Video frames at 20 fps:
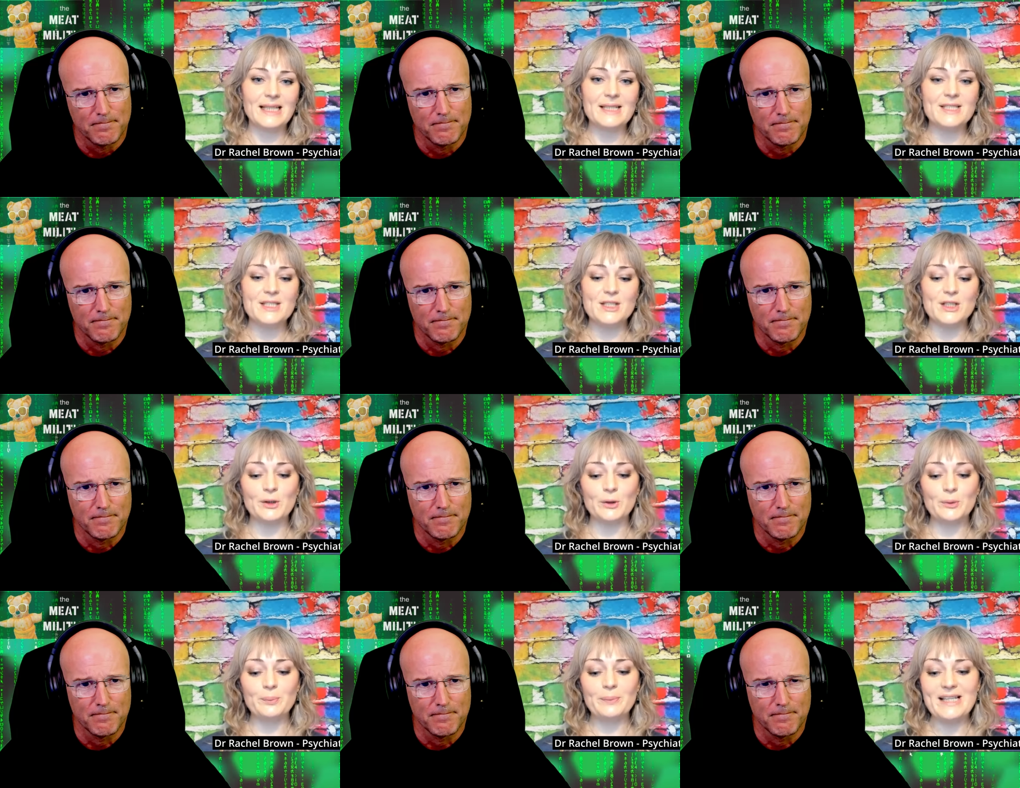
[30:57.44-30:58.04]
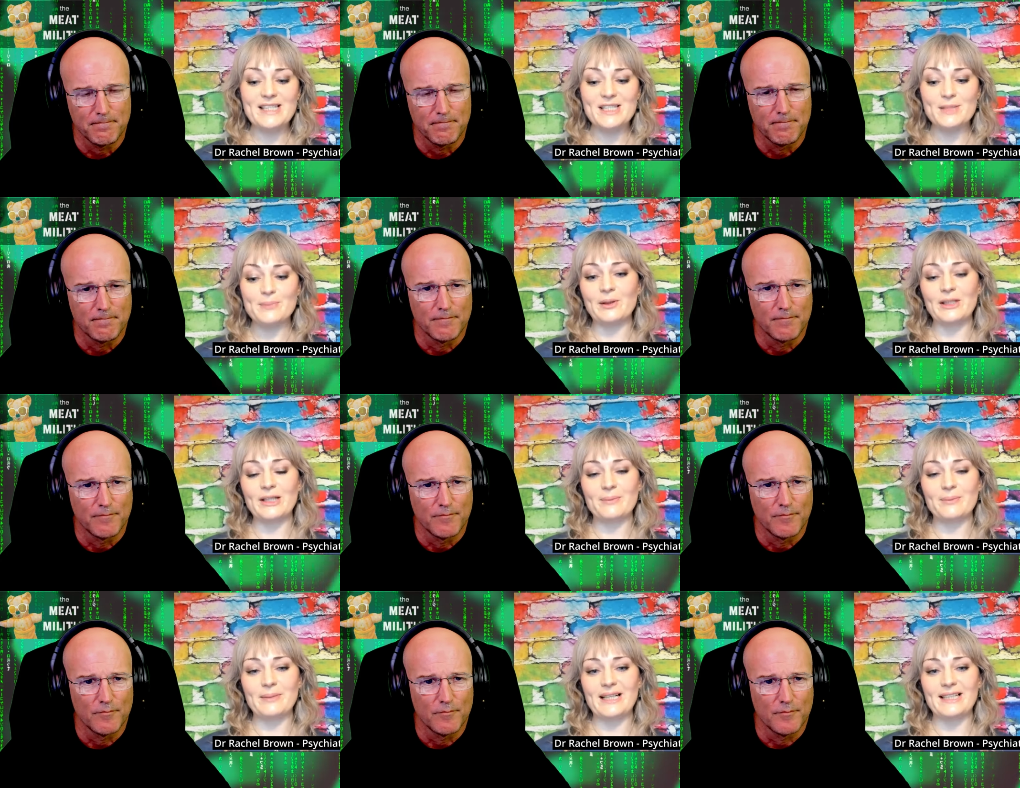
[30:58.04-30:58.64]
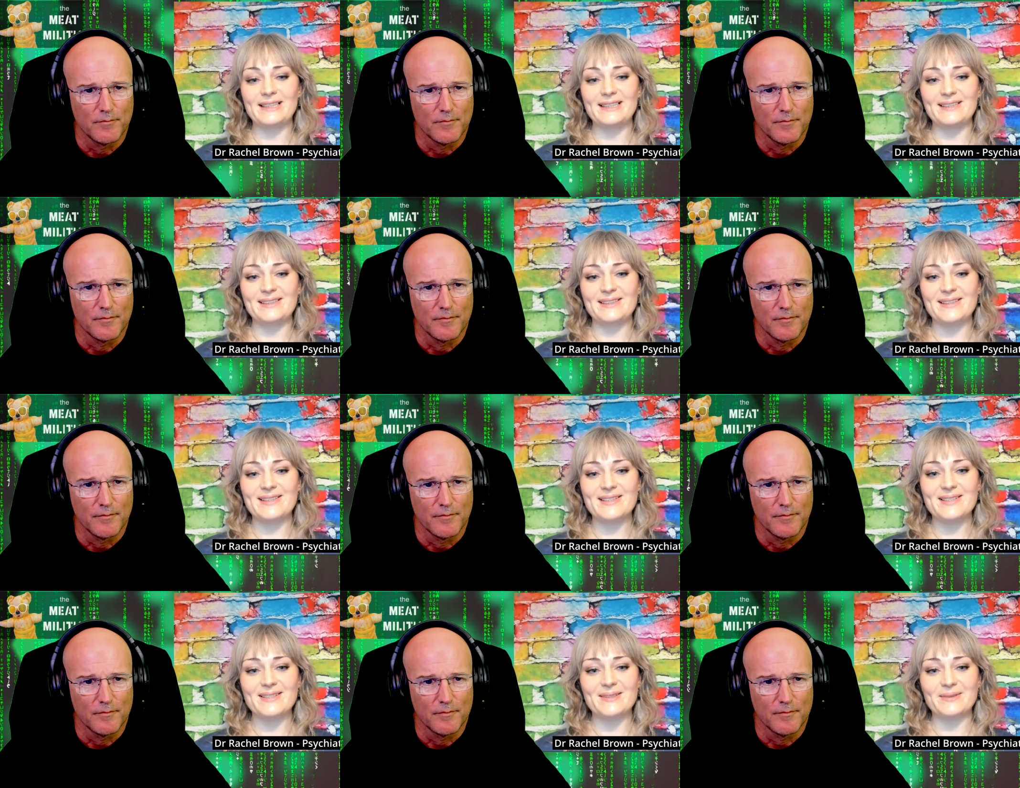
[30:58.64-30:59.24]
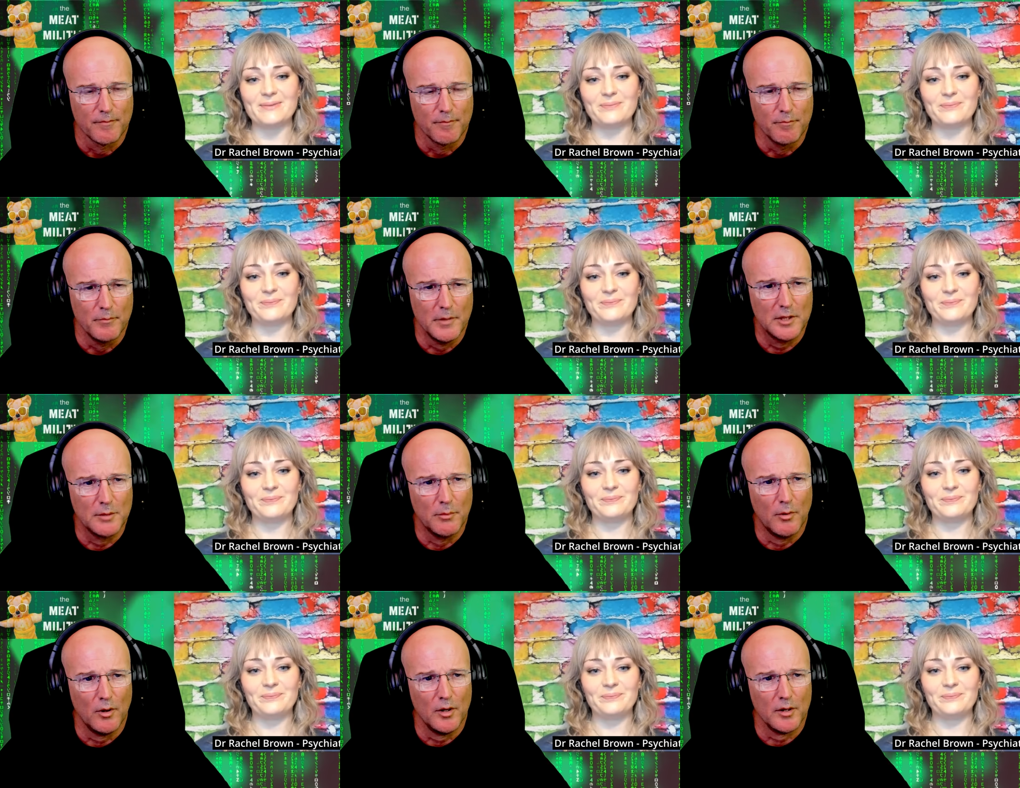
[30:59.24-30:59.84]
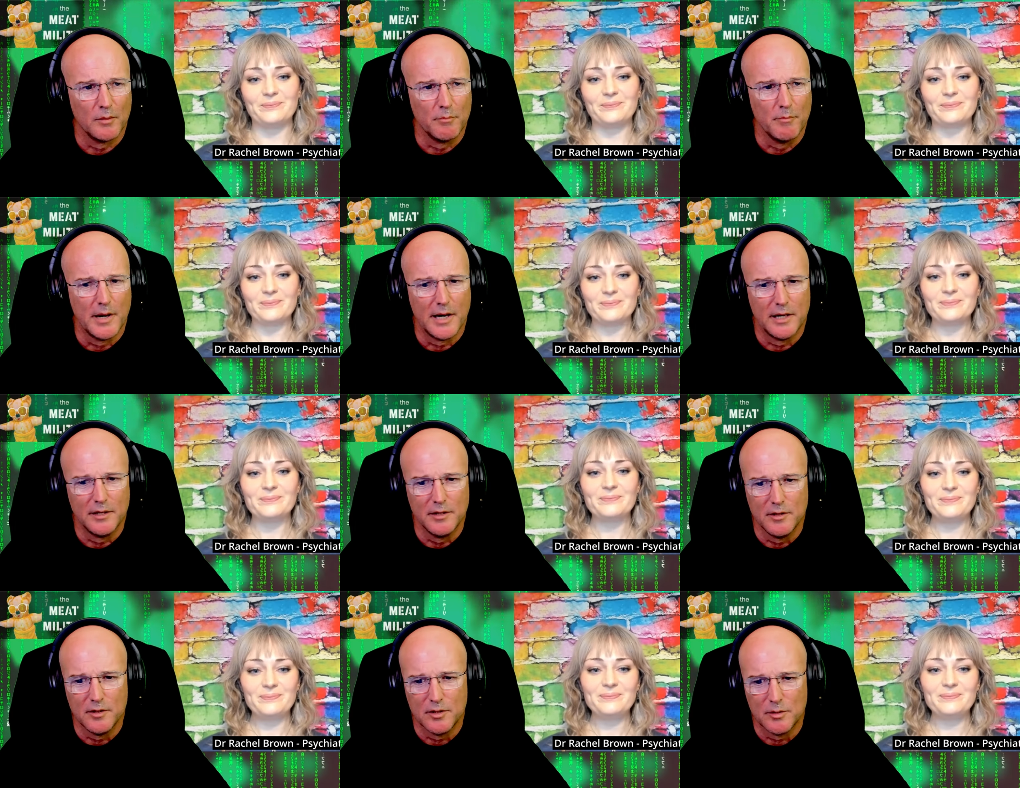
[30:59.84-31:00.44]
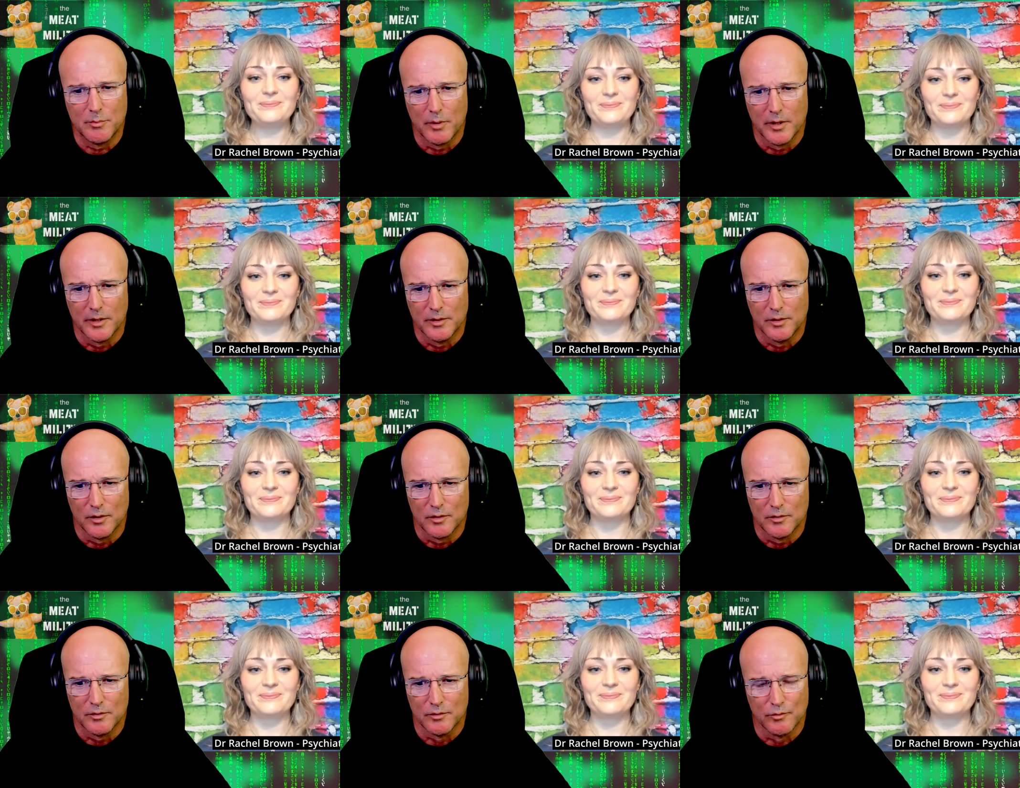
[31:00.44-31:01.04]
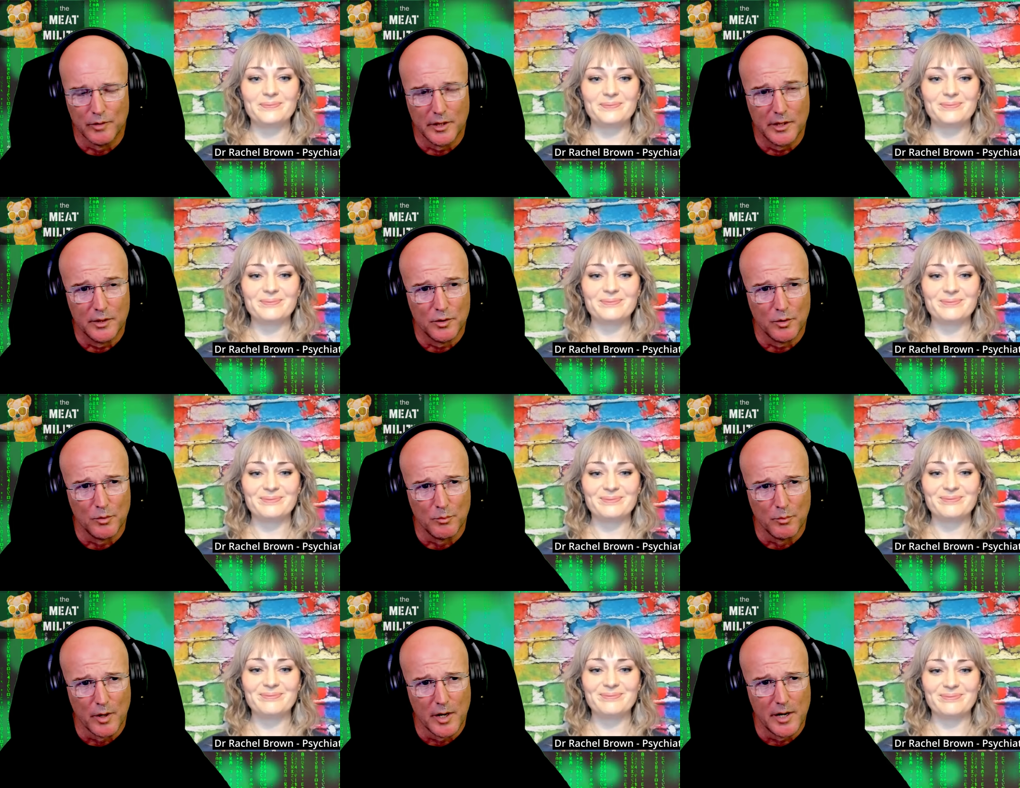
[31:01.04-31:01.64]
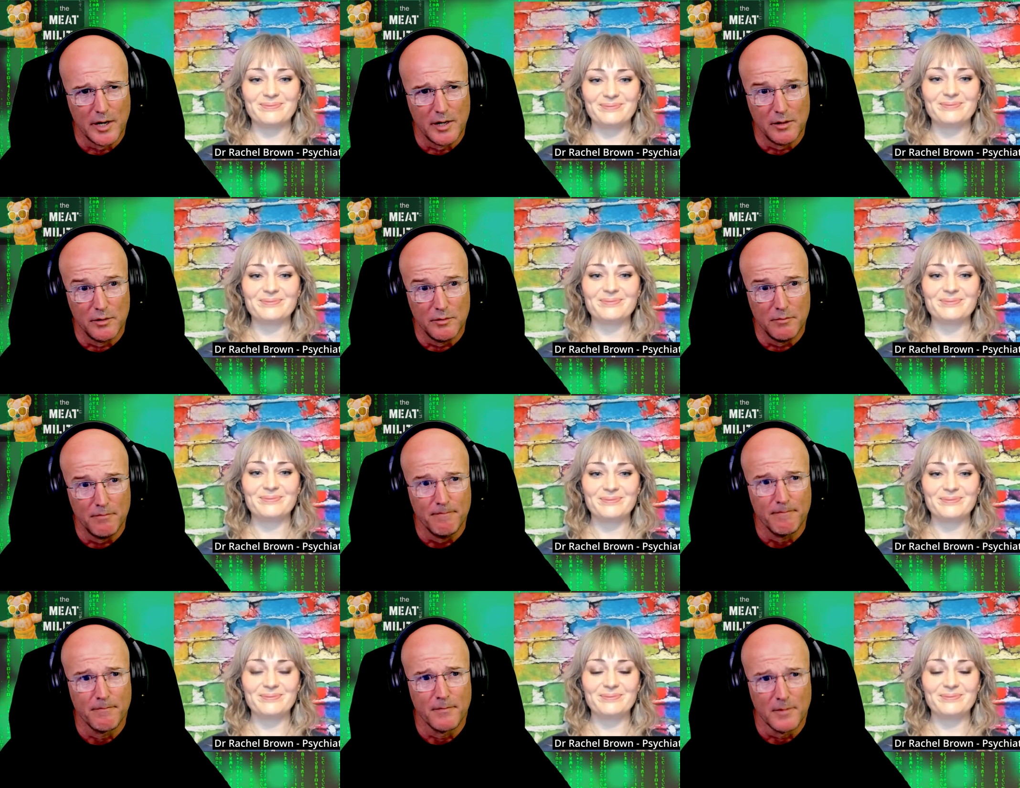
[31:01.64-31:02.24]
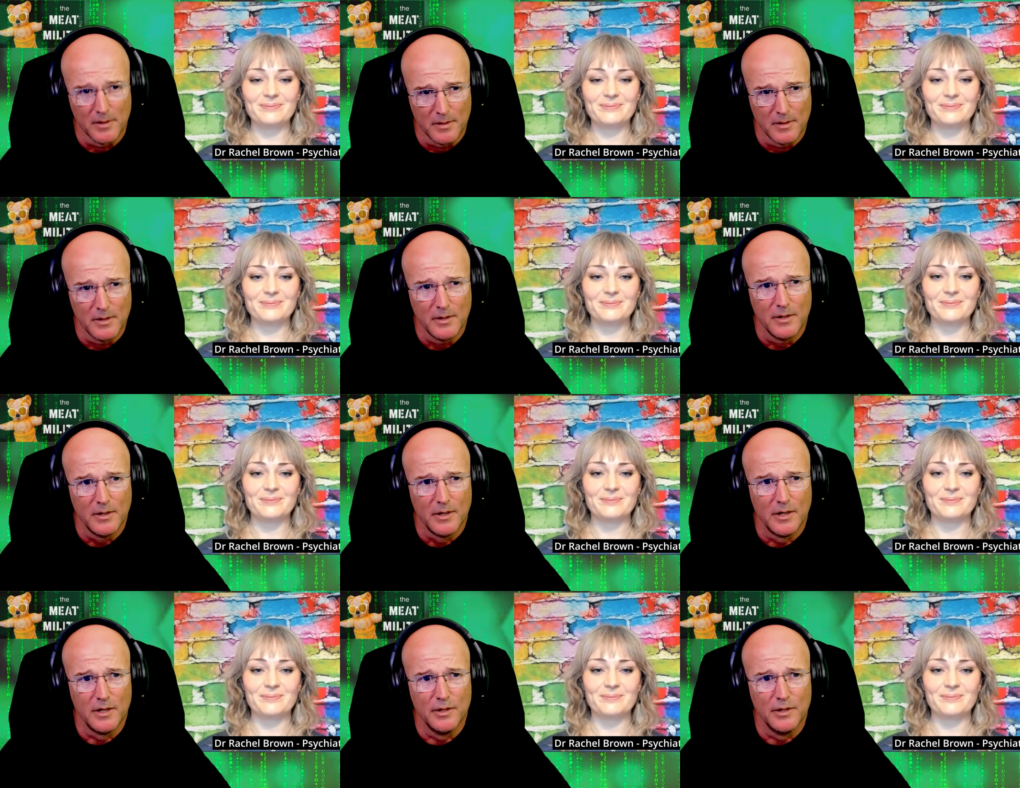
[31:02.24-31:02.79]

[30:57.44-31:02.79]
Speaker 1: It's called Metabolic Madness.
Speaker 2: Metabolic Madness by Dr. Rachel Brown. And